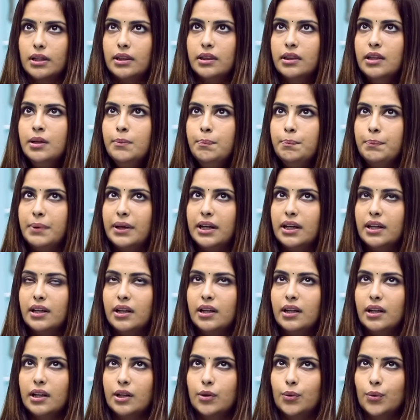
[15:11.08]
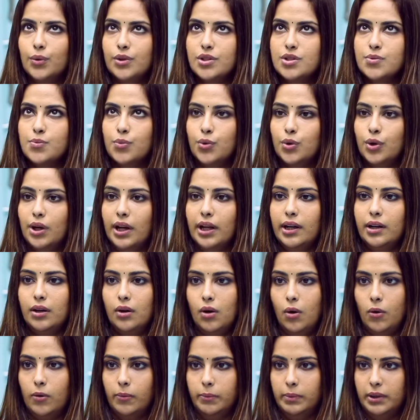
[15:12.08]
in the beginning it was more like
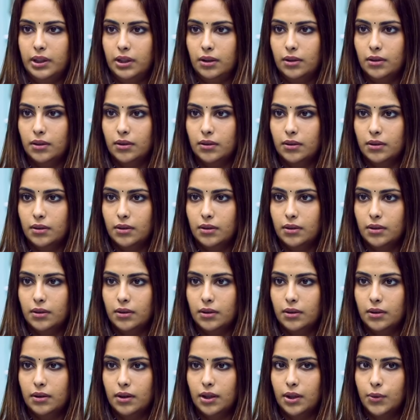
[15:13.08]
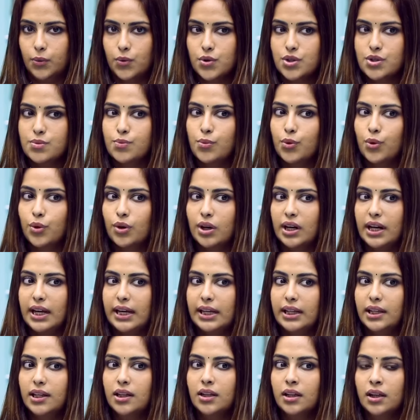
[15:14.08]
a hobby it was more
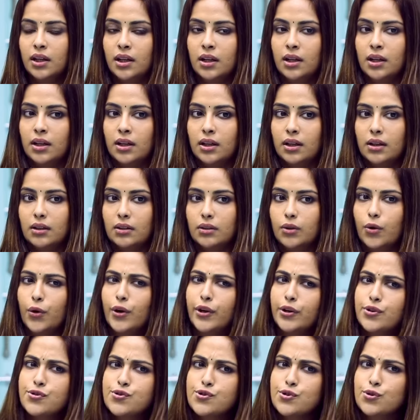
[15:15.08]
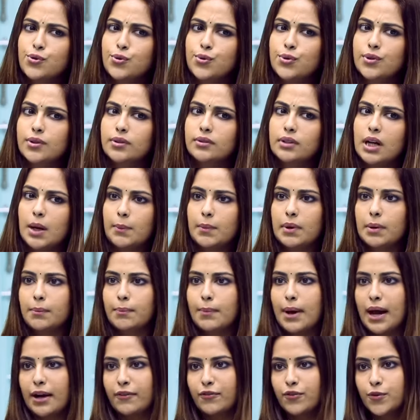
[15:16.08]
like going to school
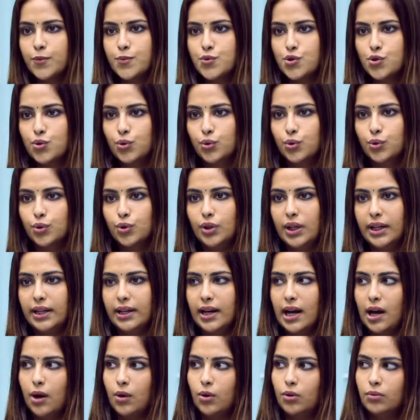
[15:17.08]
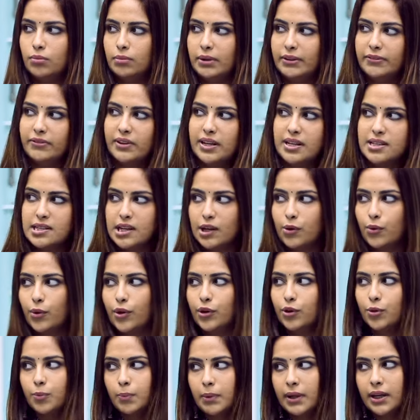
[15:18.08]
coming back from school and now my friends are
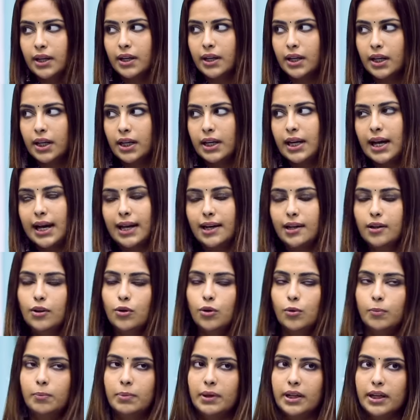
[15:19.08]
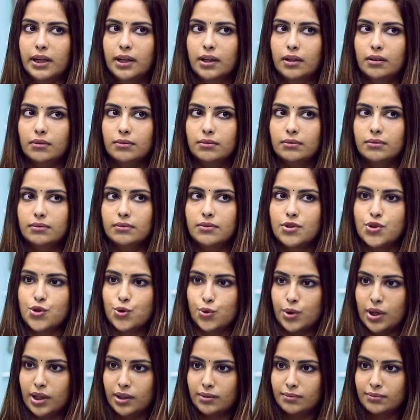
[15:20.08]
going to play cricket i'll go play
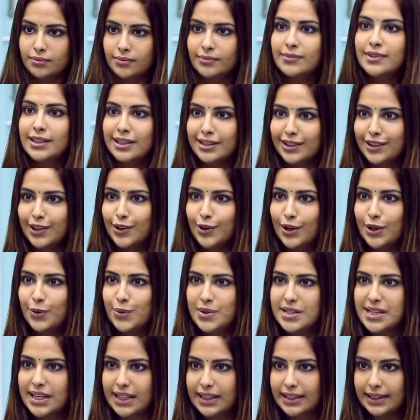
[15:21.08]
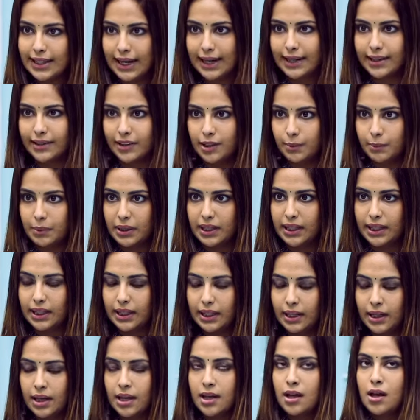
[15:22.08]
shooting you know it was like that in the
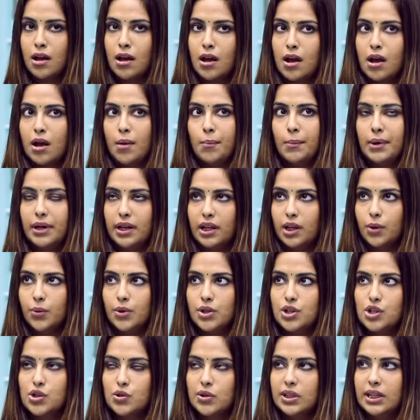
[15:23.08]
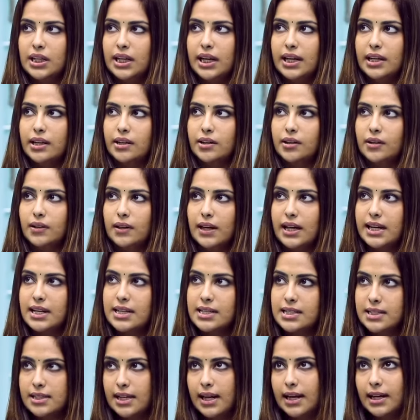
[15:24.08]
beginning but eventually i
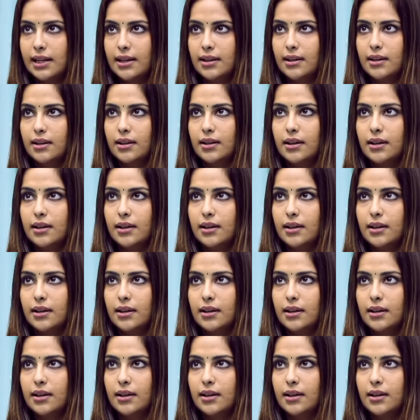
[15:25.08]
realized that